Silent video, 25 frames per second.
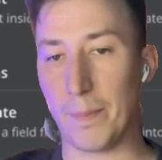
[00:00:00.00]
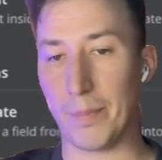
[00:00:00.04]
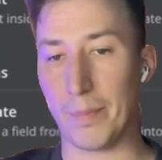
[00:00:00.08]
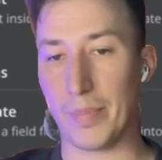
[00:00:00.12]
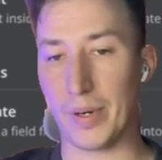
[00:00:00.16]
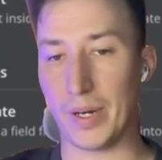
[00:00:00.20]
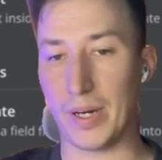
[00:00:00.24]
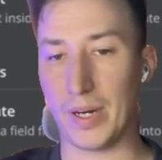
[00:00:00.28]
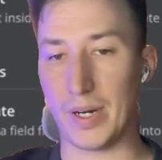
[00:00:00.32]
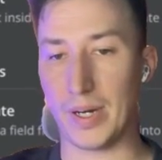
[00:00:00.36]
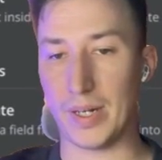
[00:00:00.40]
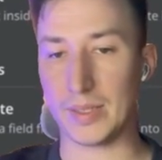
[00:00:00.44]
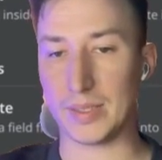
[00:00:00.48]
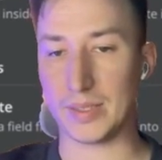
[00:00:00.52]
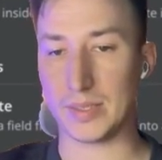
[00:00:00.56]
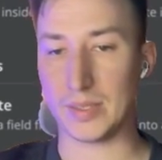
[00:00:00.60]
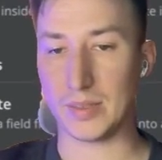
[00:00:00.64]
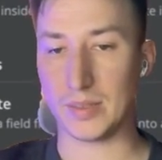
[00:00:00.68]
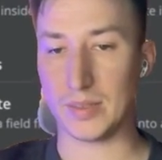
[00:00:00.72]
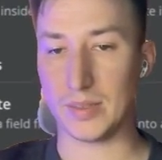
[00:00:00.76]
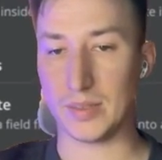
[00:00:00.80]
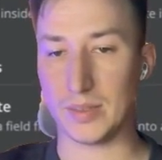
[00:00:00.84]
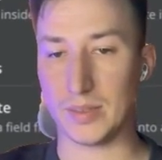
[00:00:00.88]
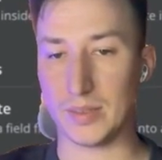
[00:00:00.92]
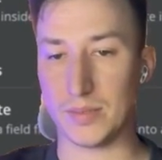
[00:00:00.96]
but
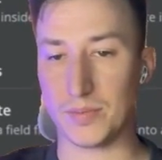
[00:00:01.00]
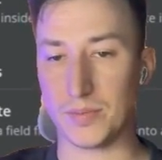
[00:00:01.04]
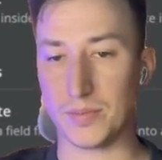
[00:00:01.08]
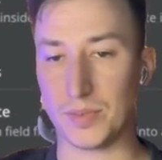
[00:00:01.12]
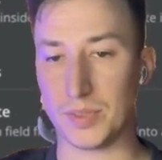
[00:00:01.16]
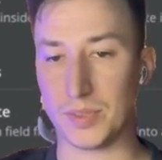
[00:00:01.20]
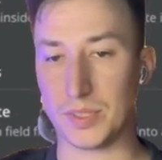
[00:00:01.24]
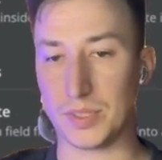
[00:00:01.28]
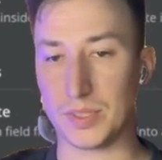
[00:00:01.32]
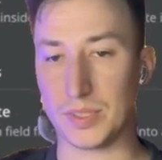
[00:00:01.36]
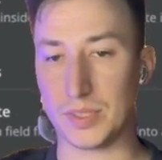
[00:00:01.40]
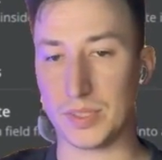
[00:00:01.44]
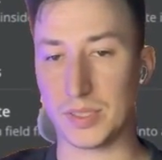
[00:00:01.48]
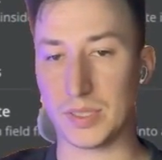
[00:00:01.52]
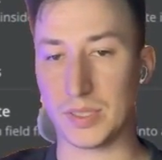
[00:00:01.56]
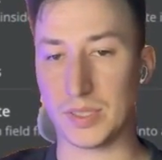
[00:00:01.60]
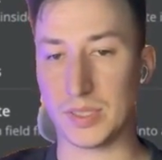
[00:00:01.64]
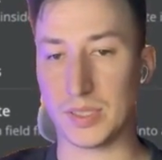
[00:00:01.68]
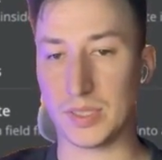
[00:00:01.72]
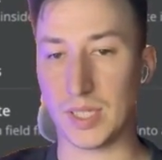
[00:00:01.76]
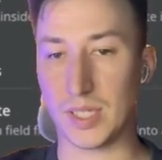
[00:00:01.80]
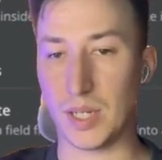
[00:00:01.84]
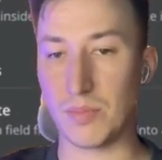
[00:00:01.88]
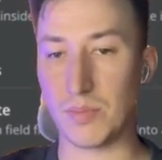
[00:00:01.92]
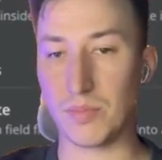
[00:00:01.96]
for
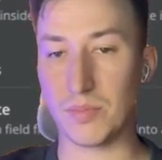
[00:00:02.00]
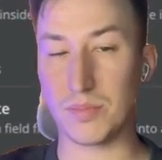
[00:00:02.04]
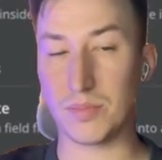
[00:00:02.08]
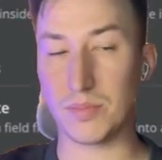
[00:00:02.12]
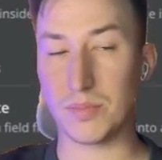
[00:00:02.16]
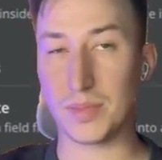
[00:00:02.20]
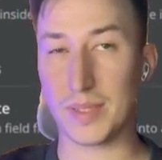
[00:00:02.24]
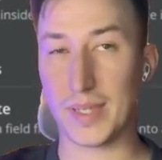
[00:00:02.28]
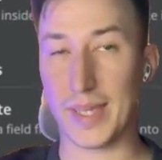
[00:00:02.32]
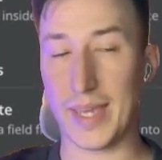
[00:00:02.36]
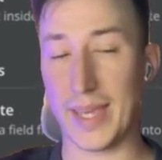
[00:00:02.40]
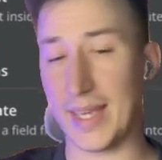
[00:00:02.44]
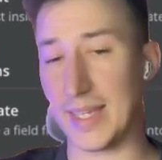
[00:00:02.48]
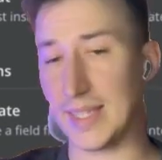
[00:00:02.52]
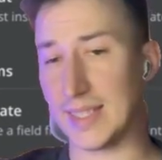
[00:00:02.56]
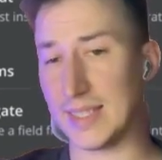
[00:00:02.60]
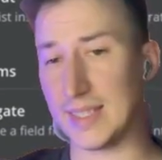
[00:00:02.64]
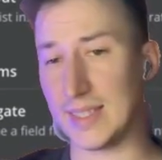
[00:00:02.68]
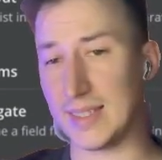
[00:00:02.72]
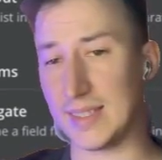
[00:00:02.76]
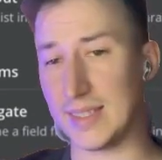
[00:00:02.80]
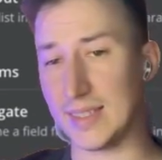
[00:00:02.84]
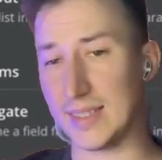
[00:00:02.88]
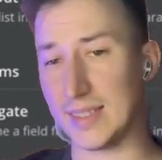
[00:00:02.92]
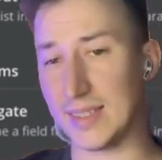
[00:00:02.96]
some
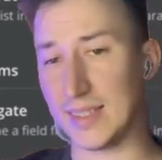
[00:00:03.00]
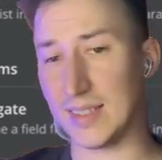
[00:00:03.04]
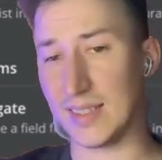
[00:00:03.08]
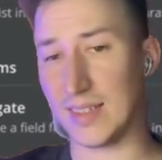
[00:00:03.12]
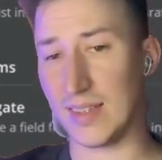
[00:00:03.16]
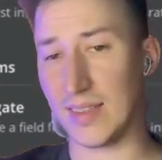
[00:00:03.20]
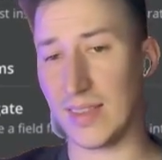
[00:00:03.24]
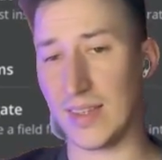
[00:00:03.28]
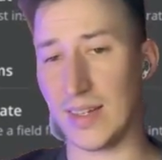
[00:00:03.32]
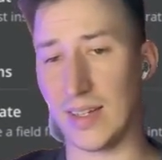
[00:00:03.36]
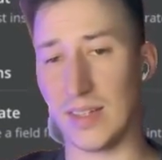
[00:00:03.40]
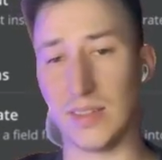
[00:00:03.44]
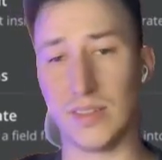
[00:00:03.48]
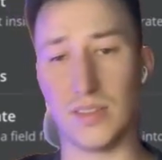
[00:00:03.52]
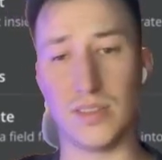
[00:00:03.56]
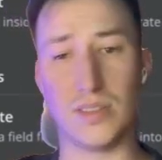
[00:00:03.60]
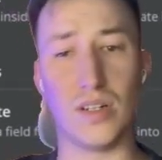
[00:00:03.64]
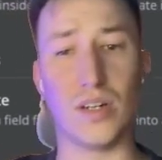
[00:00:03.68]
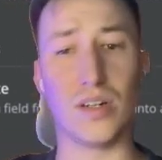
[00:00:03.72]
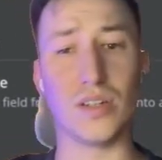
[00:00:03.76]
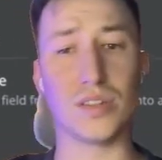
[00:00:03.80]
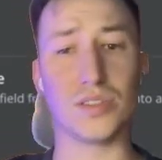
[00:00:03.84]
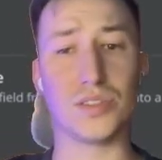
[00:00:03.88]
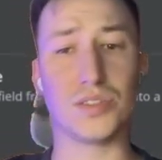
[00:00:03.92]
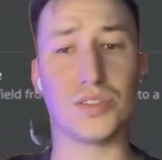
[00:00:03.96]
cases they're
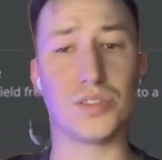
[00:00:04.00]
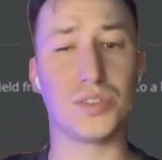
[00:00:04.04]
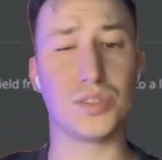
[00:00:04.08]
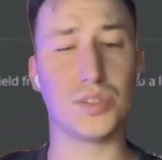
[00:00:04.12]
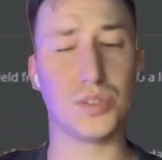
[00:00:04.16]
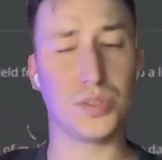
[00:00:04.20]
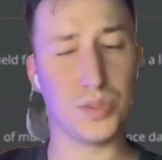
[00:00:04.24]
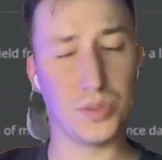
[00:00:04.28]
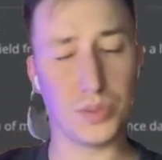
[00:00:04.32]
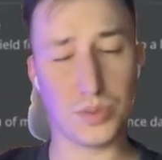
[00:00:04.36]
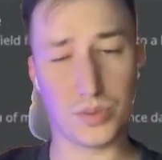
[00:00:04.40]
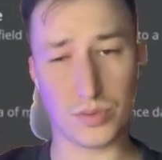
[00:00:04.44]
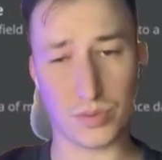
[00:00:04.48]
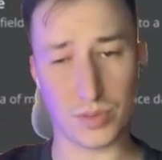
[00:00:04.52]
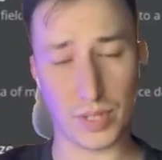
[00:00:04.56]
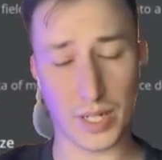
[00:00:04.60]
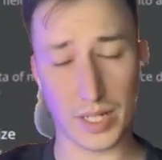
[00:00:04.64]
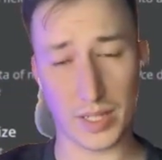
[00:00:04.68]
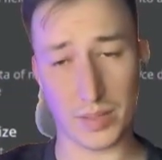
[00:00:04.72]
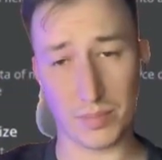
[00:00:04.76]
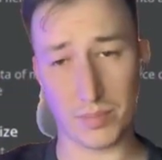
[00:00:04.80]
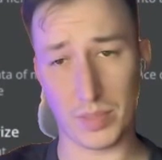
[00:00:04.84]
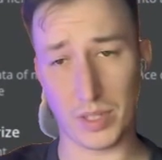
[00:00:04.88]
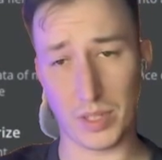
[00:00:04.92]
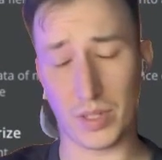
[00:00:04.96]
not too
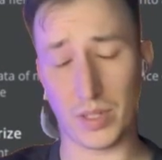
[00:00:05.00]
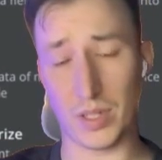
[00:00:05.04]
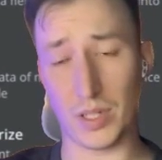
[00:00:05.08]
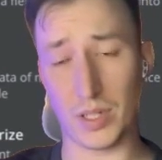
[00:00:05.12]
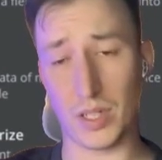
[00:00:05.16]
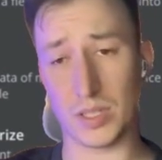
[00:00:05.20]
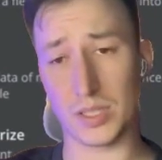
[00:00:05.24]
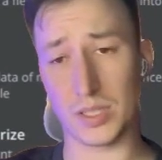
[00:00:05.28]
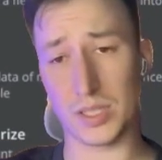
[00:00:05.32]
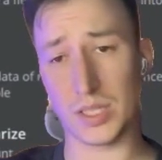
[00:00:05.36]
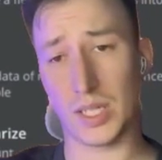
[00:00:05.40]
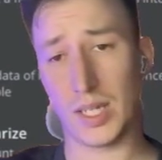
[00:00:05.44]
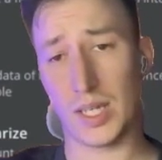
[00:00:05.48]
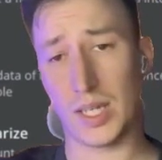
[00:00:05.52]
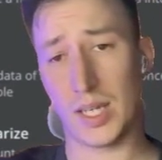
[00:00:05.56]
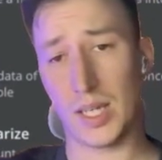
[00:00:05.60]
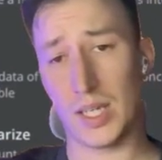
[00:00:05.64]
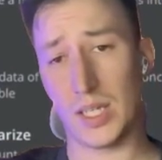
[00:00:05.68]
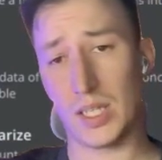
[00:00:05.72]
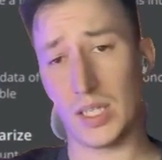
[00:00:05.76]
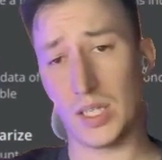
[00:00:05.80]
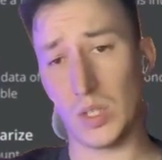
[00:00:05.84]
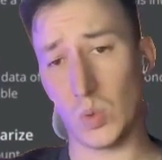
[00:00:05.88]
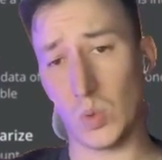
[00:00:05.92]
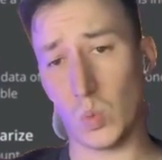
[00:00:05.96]
great, because
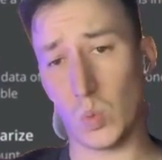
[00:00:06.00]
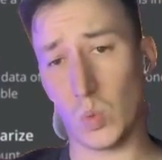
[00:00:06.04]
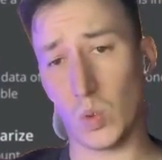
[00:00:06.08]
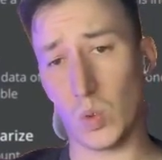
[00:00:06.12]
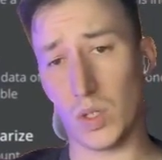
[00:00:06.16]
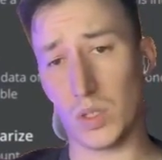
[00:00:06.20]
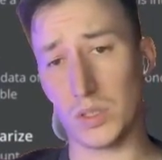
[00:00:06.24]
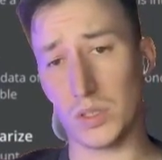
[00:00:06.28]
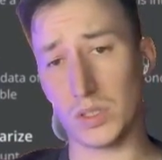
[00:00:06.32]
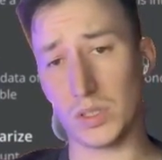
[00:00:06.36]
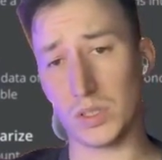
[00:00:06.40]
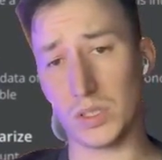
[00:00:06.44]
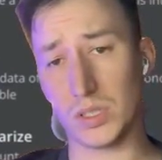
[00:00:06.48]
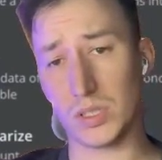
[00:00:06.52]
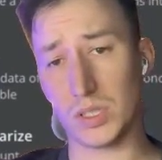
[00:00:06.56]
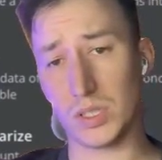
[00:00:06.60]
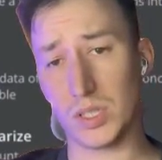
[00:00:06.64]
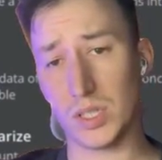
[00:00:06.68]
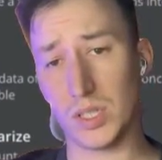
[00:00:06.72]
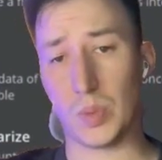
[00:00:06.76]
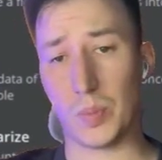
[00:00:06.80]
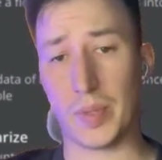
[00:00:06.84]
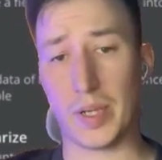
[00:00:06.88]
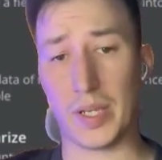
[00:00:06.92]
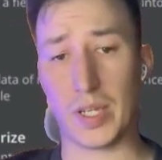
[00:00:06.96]
you want
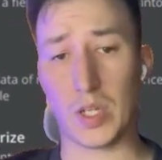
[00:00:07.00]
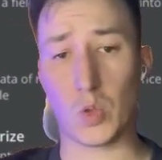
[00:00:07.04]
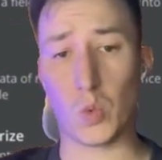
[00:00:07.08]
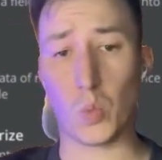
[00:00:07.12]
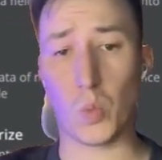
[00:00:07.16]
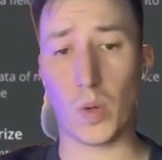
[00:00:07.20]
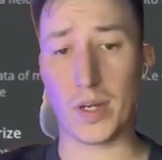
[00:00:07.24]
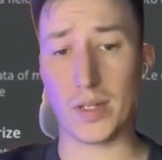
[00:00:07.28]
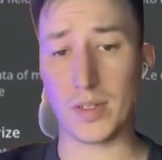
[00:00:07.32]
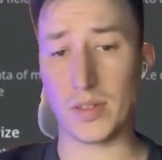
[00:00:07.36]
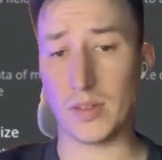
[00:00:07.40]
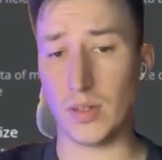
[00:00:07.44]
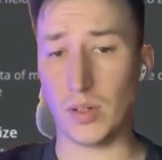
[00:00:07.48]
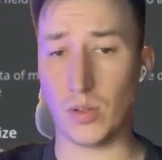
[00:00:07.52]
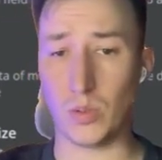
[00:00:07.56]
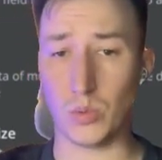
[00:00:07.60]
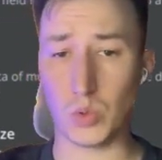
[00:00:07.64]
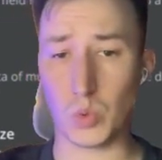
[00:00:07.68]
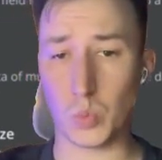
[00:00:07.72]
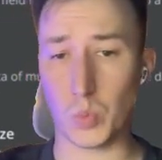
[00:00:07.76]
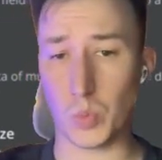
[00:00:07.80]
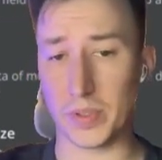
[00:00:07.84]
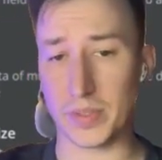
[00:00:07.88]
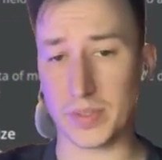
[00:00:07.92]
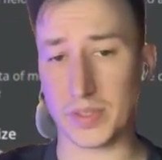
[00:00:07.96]
to make one
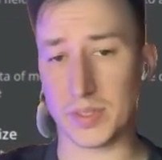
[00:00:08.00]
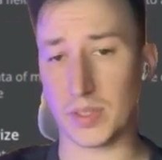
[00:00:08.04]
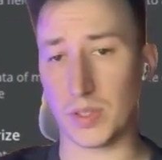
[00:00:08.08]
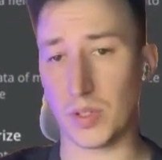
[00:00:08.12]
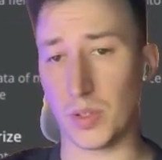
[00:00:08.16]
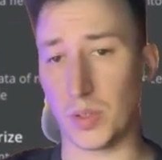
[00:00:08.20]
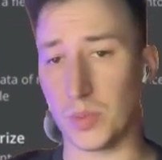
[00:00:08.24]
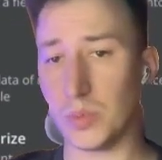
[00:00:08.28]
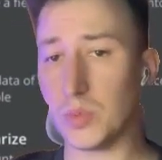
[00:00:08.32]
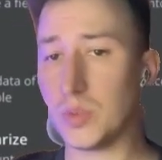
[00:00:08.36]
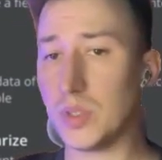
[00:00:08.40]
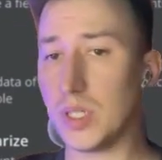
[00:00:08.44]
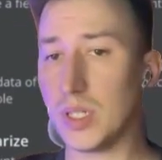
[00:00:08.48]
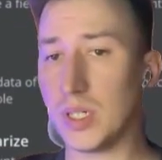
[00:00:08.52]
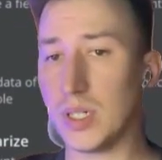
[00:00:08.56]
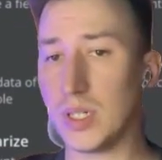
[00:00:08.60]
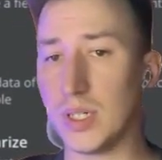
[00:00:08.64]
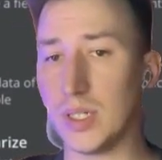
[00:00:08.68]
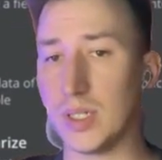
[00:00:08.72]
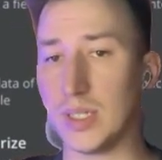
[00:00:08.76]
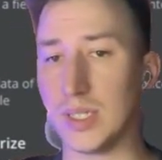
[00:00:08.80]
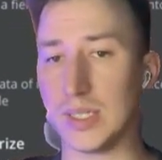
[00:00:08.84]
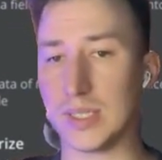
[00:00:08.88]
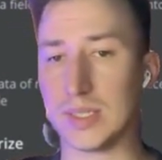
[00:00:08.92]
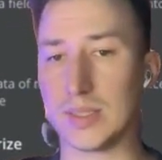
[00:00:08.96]
node with code
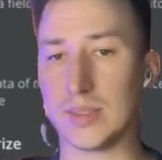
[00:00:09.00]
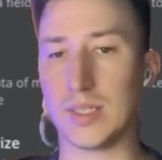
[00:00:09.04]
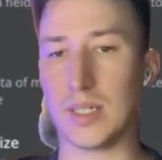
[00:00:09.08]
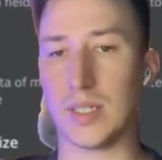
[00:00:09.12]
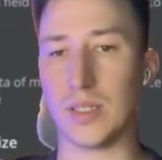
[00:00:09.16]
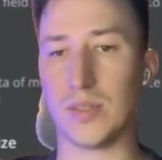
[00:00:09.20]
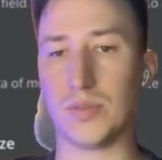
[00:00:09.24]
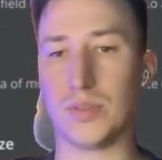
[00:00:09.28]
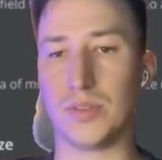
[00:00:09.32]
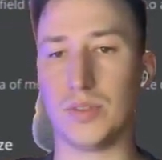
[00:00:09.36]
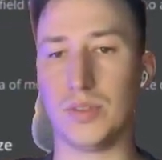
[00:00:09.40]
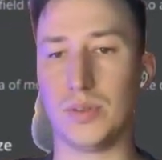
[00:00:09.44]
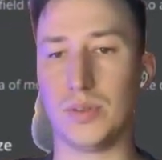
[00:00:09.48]
instead of